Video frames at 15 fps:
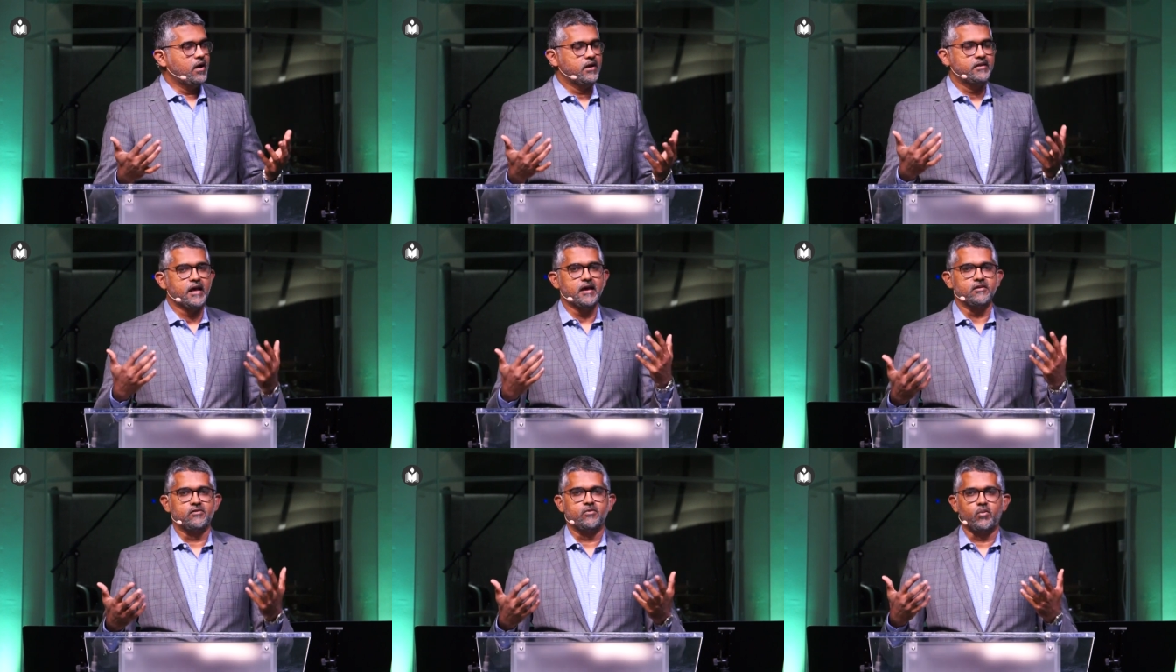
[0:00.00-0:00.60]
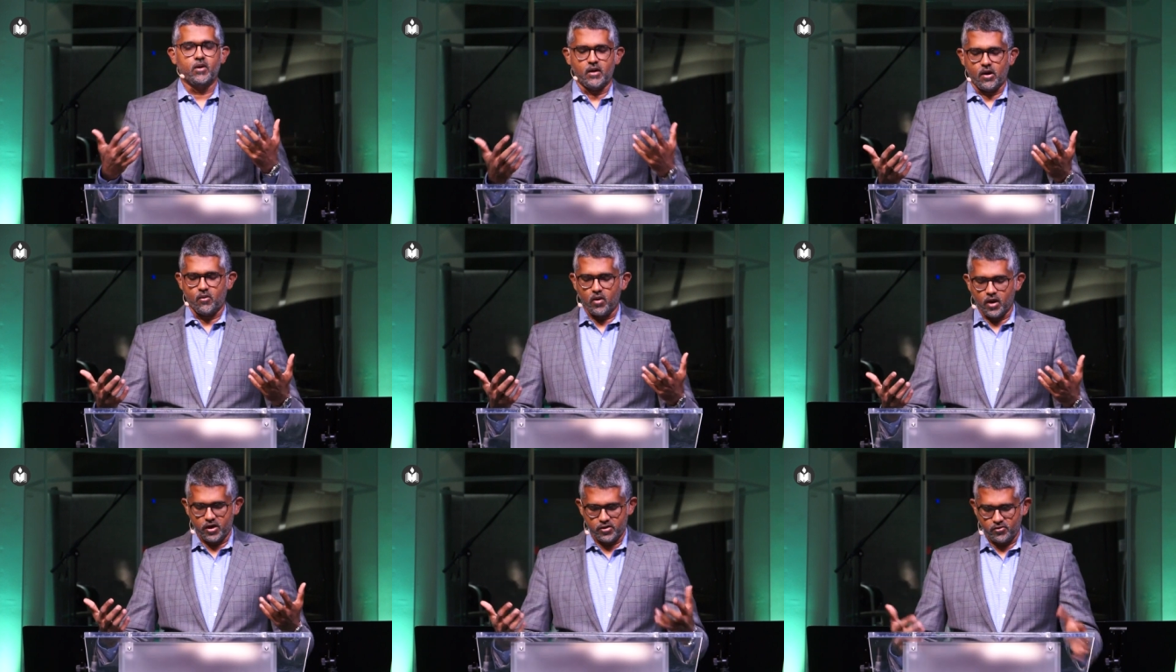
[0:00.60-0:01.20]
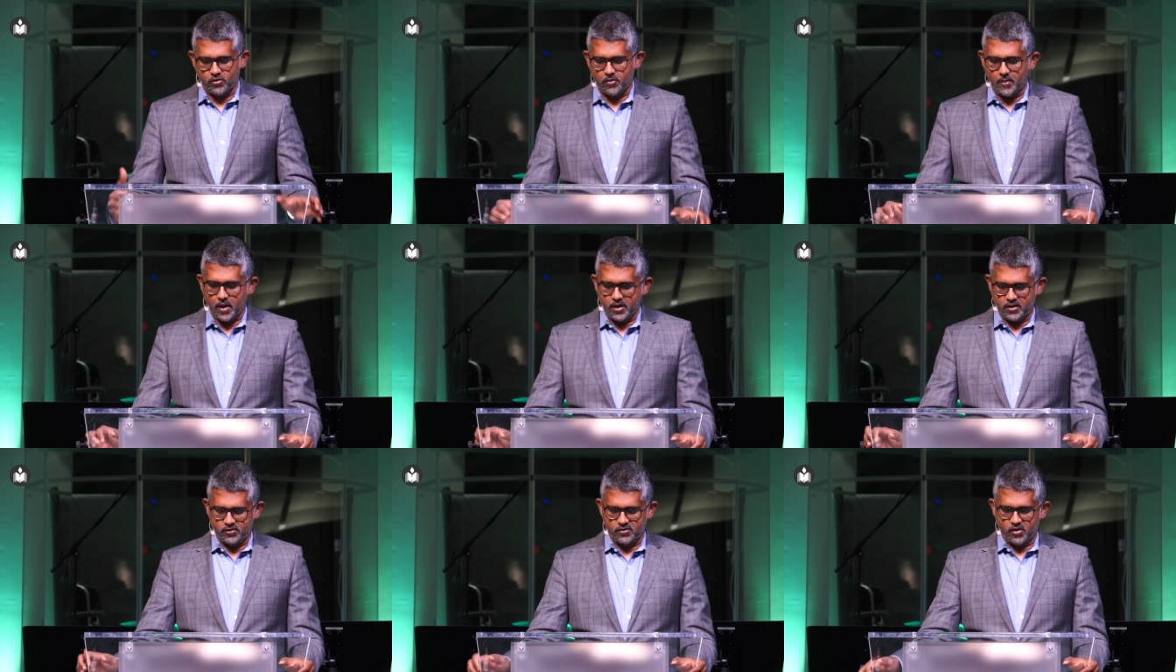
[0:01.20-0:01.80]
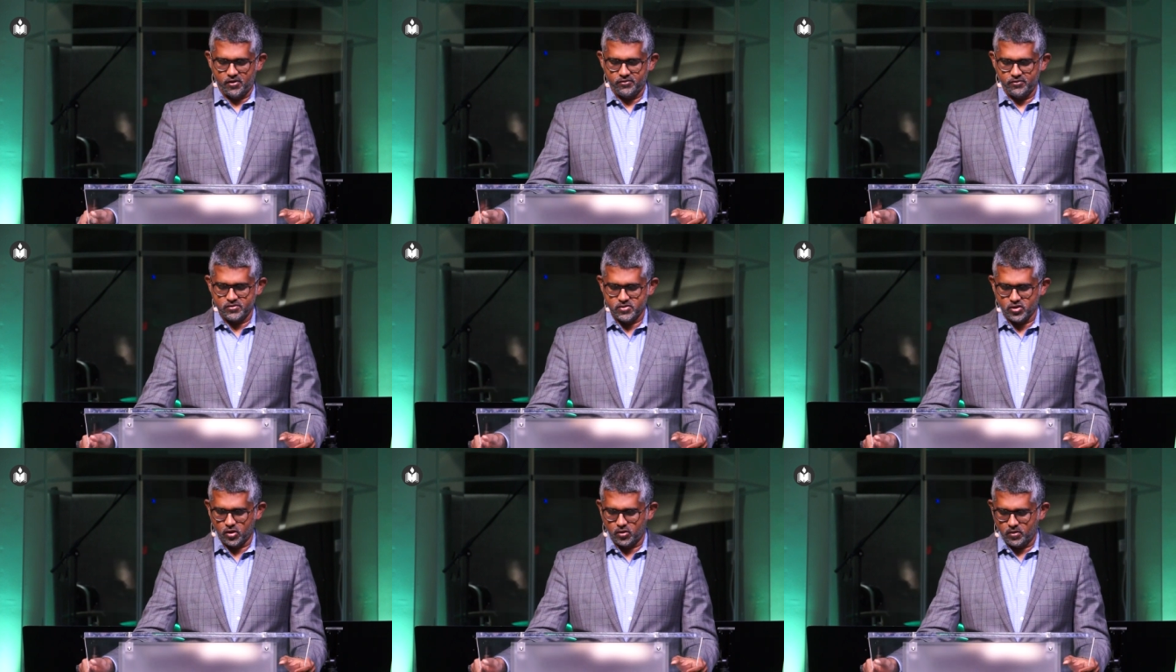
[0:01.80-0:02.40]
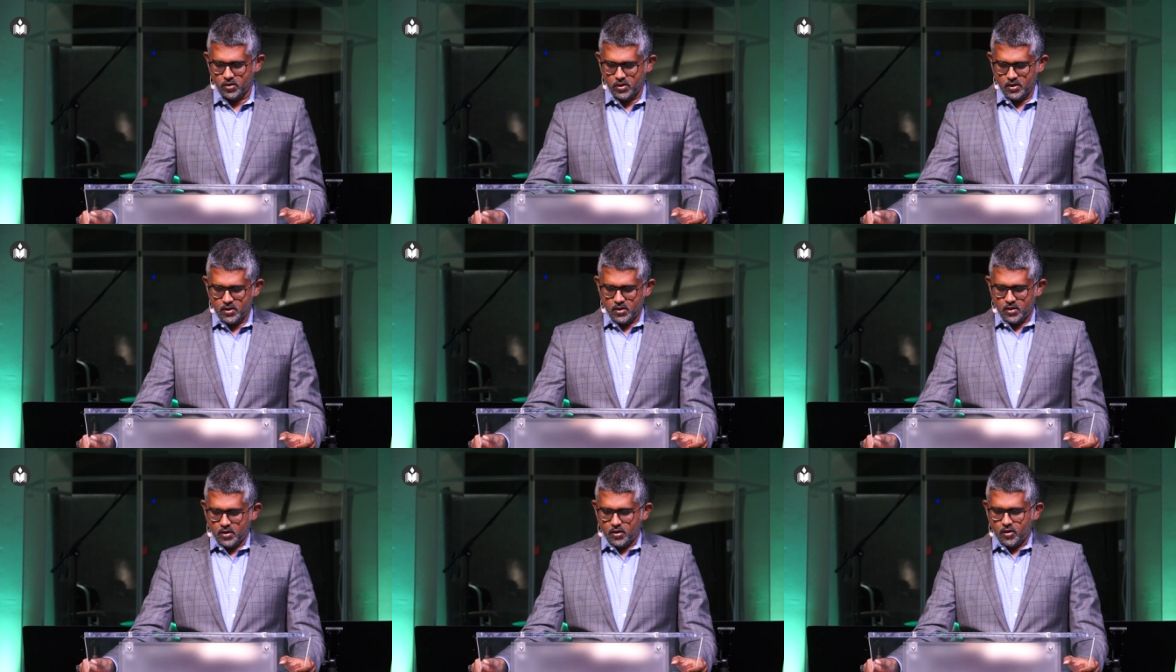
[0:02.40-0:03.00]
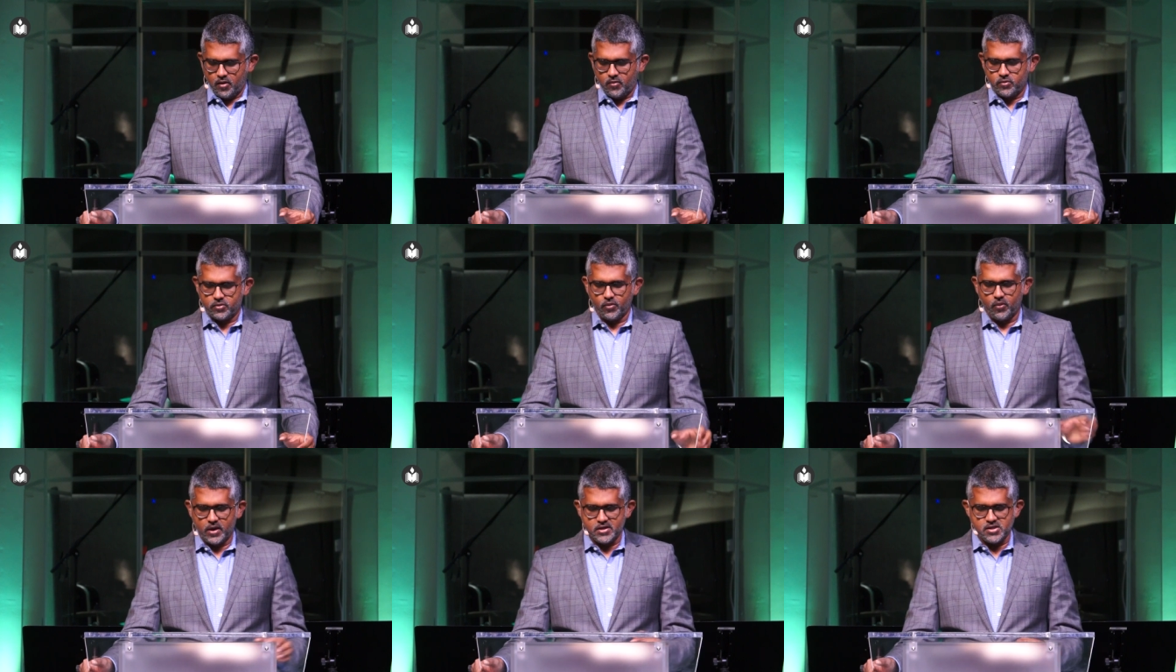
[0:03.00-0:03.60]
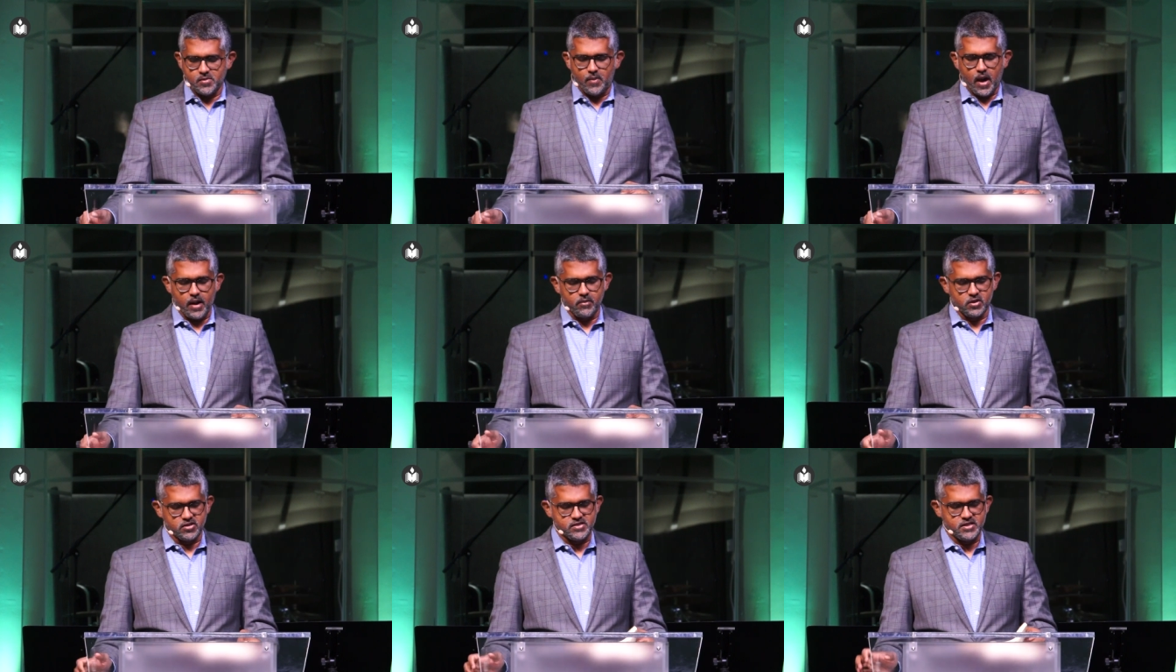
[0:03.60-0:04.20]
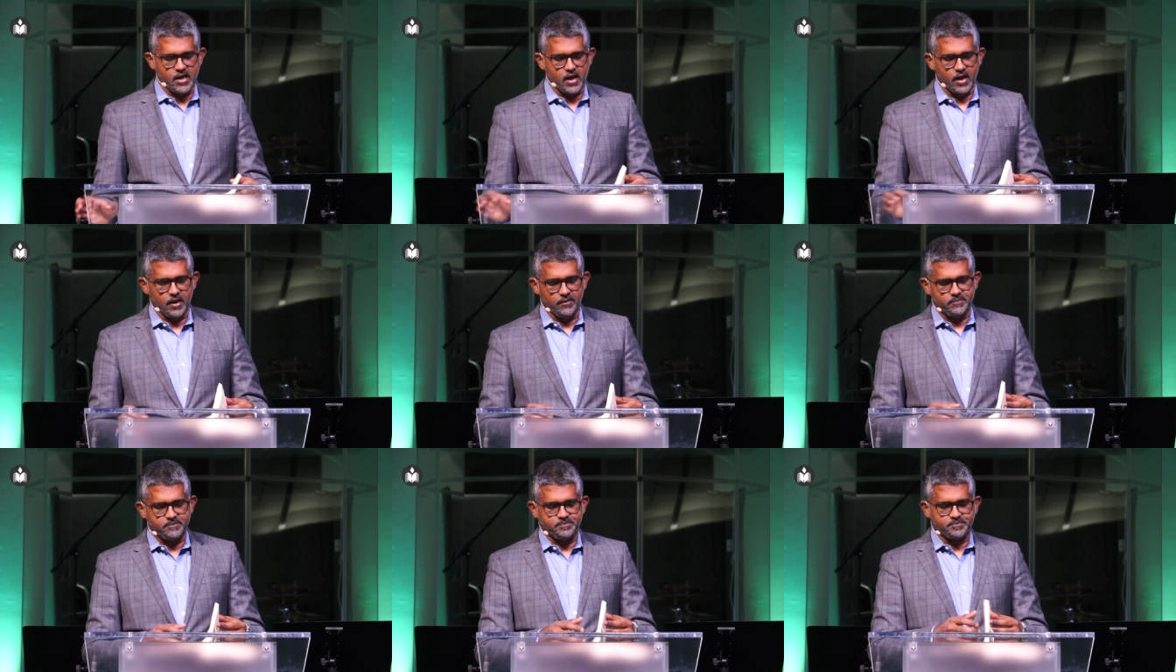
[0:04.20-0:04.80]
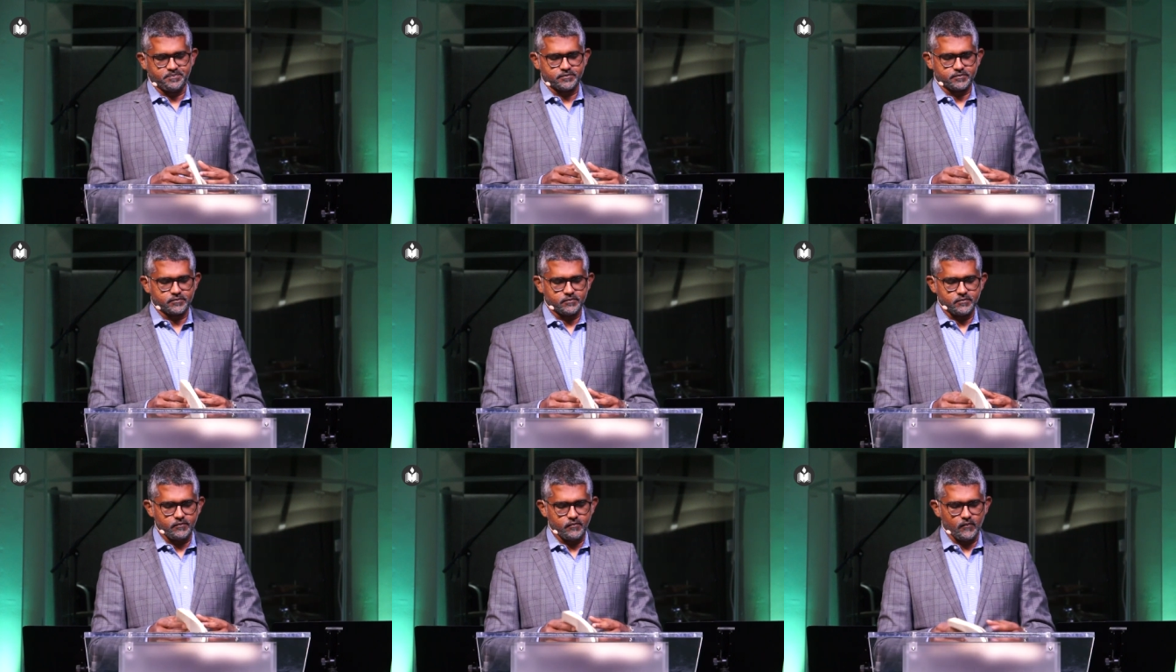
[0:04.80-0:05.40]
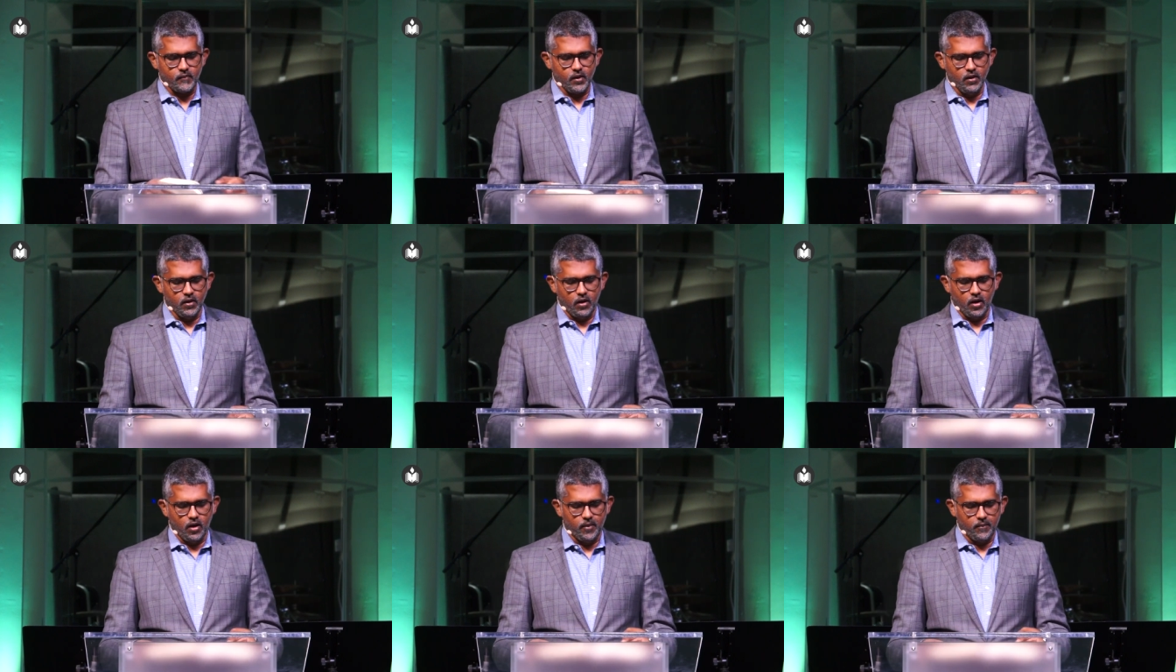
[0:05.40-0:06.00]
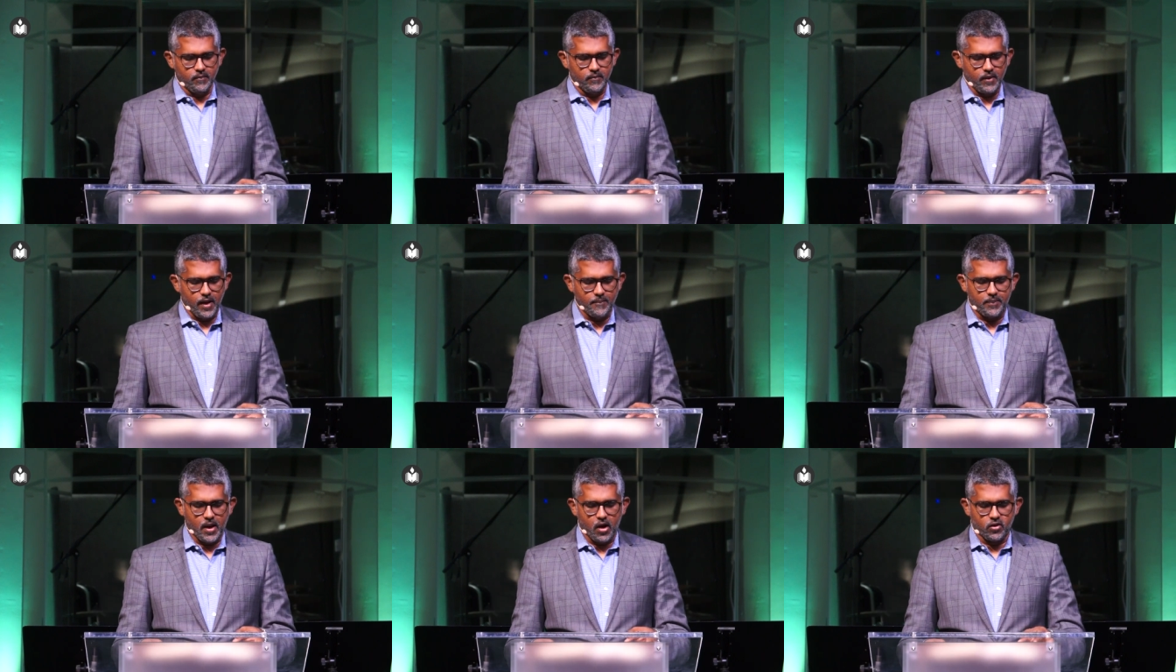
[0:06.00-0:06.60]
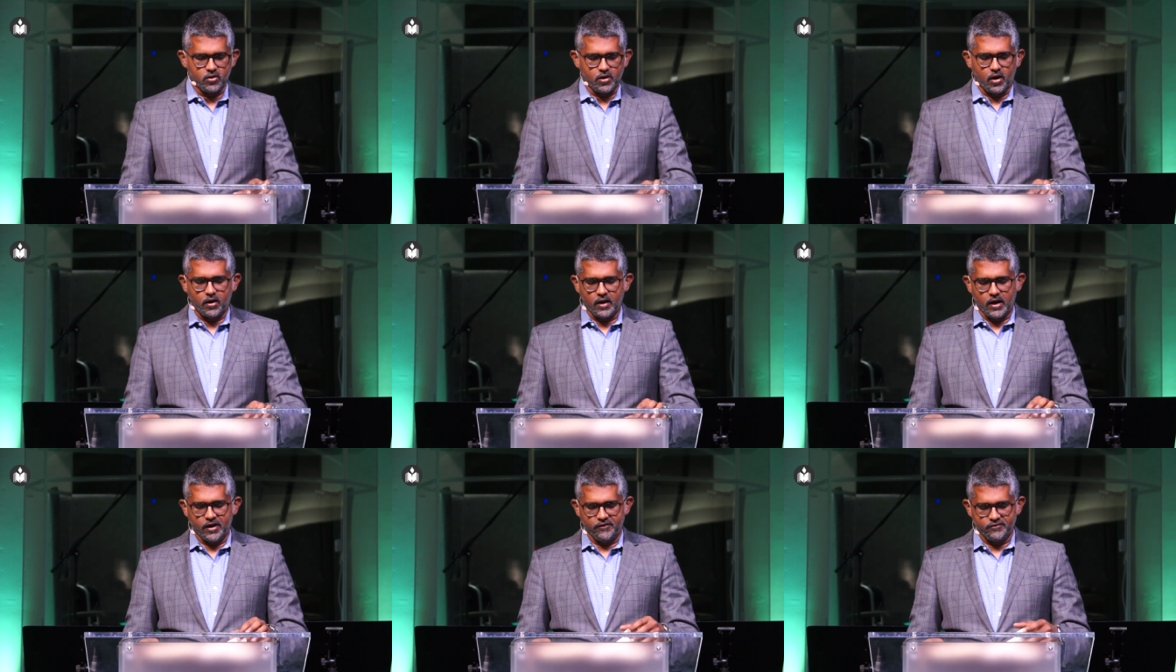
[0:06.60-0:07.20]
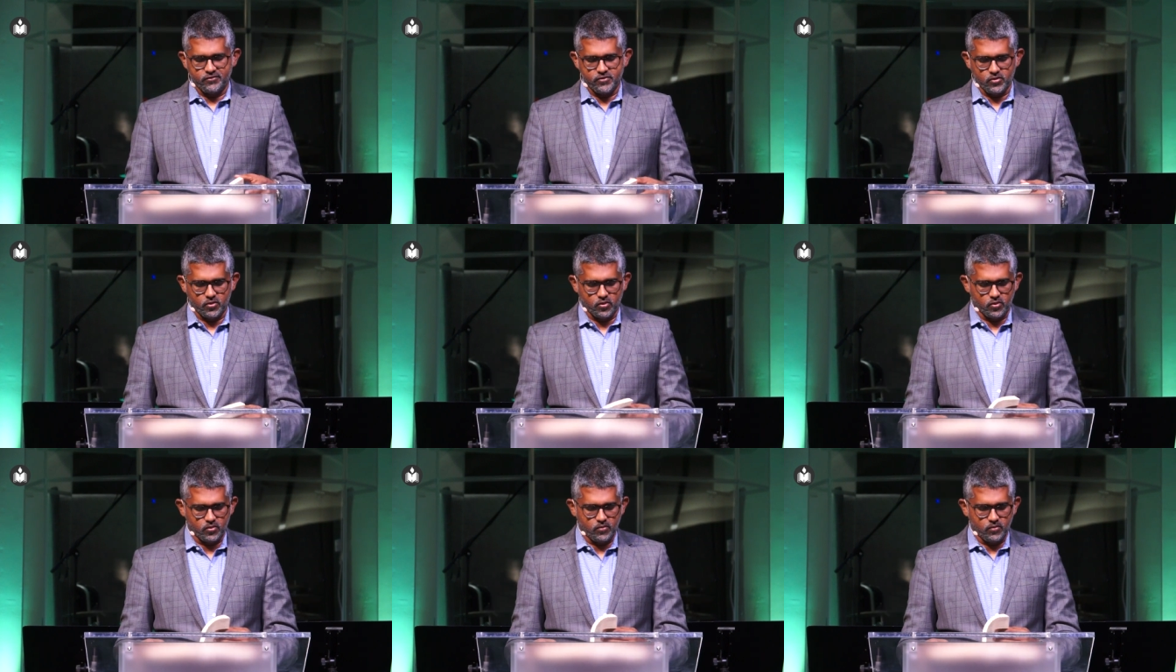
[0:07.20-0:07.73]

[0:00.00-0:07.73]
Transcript: And that's what I wanted to remind us of. So so what does the Bible say Um, about our life? So